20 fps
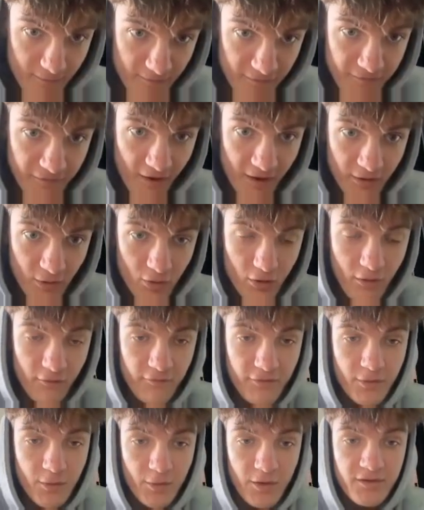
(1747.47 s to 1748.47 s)
final
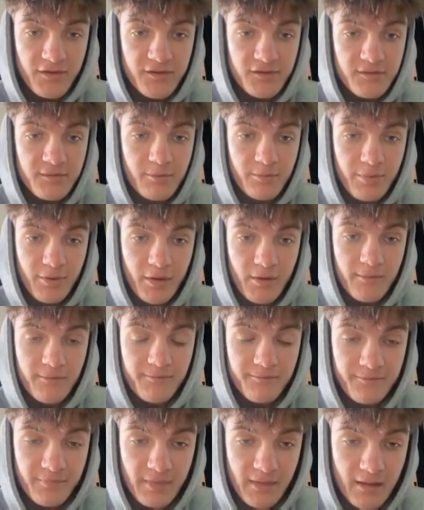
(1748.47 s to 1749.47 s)
confluence, but
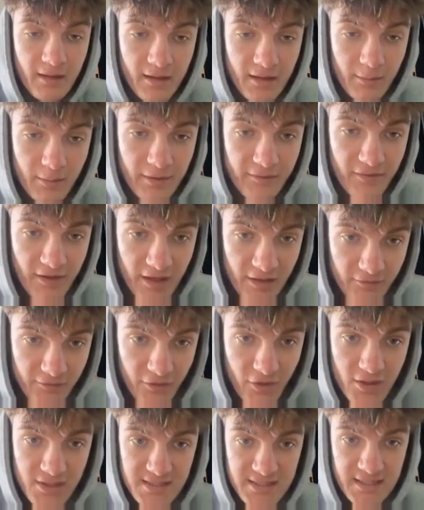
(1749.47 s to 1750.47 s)
we've
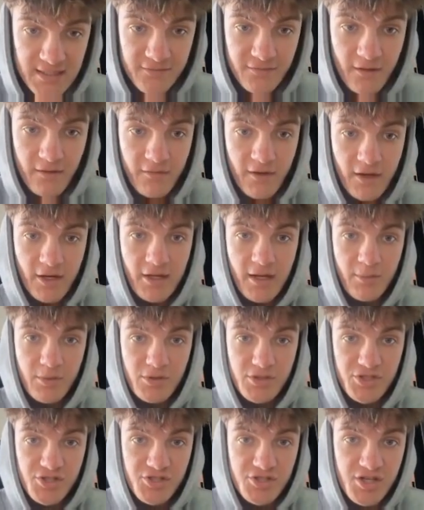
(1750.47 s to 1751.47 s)
inversed this fair value gap,
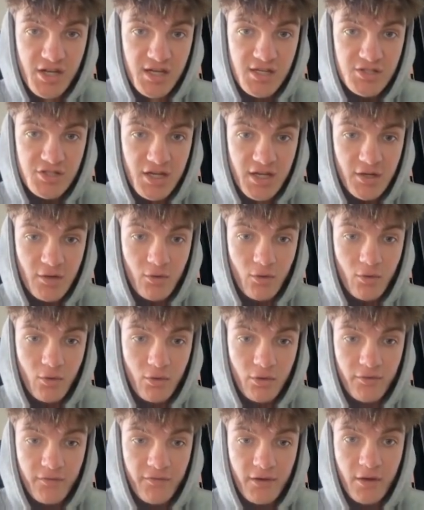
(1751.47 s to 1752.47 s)
which is a change in
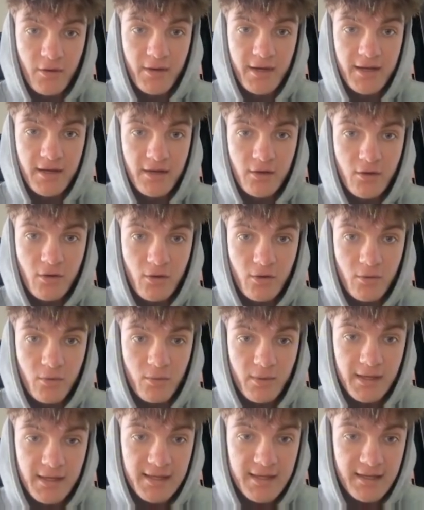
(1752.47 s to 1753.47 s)
order flow. And look,
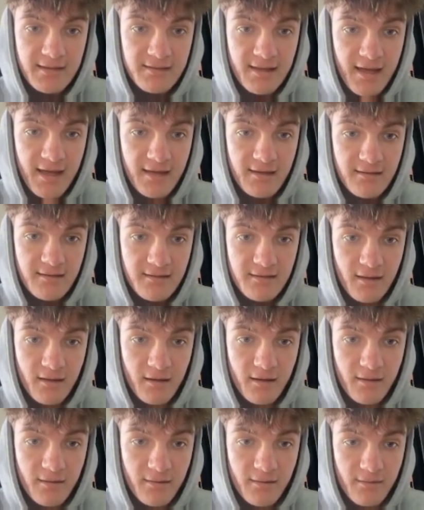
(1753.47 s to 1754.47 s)
we get to enter
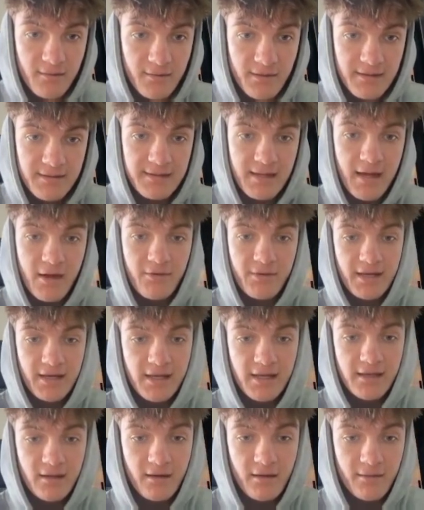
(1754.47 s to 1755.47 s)
down
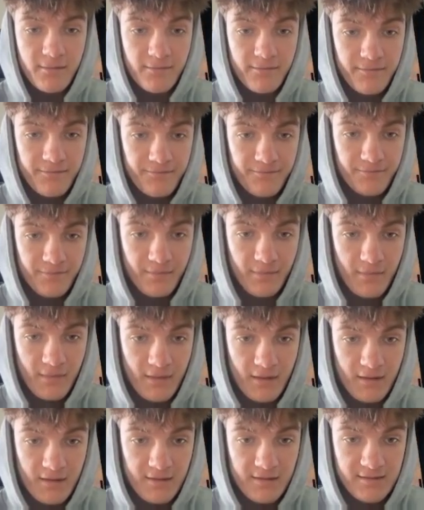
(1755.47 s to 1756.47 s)
here,
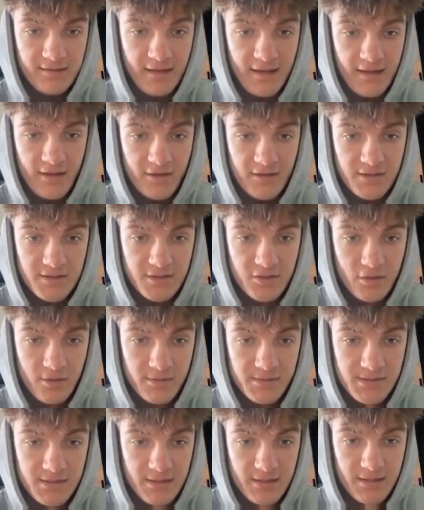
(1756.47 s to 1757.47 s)
setting our
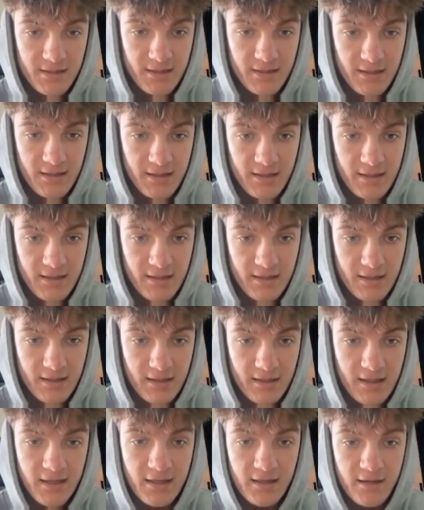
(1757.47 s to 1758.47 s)
stops
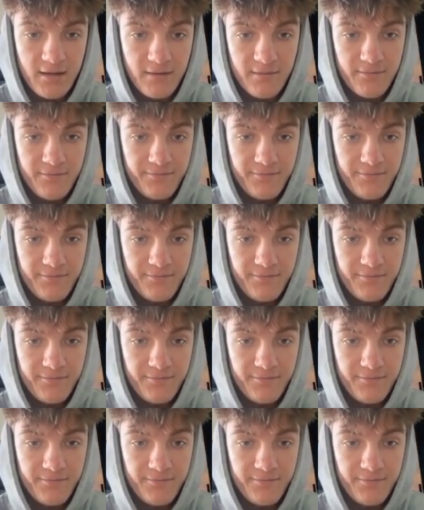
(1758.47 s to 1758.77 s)
here,